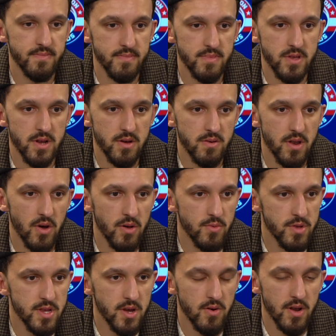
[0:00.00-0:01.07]
You know, knowing
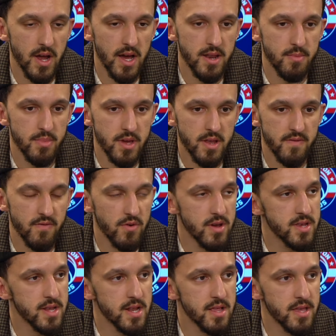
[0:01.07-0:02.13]
what's going on and being a
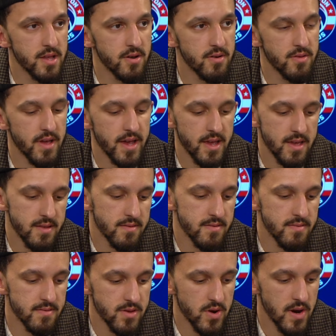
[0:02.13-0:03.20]
voice and a leader, like it
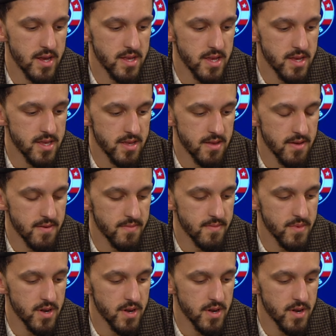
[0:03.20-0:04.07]
translates to,